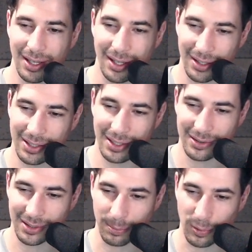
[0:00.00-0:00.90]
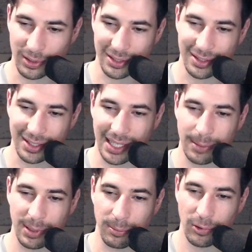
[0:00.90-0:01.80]
He supports this knight a
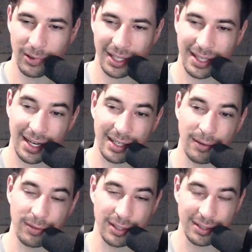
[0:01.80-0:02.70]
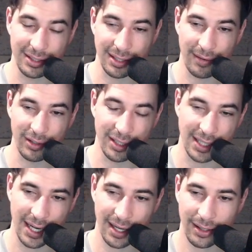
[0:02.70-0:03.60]
bit more, and then I go for the discovered
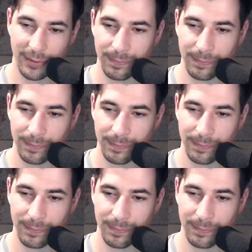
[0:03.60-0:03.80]
attack.